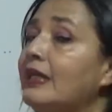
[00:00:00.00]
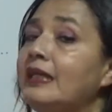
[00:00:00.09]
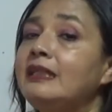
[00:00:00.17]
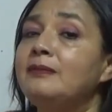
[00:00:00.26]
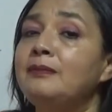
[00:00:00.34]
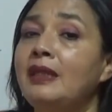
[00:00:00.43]

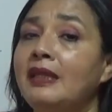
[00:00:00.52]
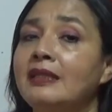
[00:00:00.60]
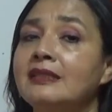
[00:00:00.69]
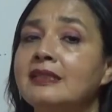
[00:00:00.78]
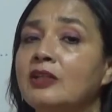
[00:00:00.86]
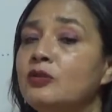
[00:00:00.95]
It
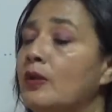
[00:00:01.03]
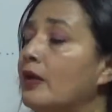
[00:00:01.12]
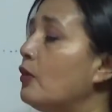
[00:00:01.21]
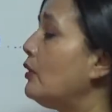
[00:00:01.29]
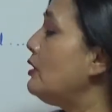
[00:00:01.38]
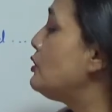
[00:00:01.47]
means that you are
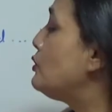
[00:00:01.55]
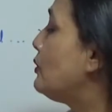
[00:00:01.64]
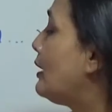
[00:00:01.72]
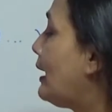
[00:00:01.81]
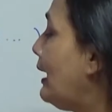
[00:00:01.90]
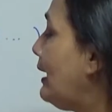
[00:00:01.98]
going to
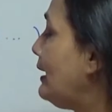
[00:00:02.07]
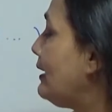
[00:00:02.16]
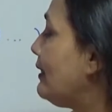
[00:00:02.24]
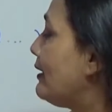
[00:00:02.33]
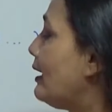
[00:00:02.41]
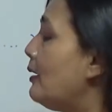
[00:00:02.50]

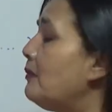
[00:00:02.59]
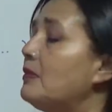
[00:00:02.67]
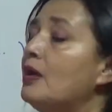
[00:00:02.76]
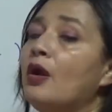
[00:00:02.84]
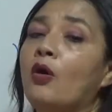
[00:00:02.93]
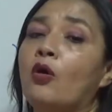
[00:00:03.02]
clean them
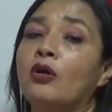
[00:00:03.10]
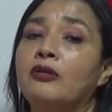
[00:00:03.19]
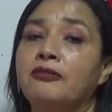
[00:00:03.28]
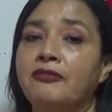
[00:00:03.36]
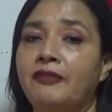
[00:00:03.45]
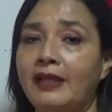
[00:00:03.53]
or
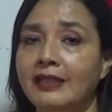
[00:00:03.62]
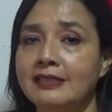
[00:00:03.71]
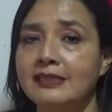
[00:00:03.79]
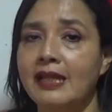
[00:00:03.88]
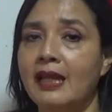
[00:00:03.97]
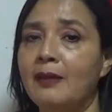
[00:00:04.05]
fix
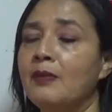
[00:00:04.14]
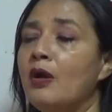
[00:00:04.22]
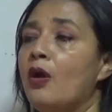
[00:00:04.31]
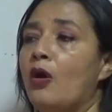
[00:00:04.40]
them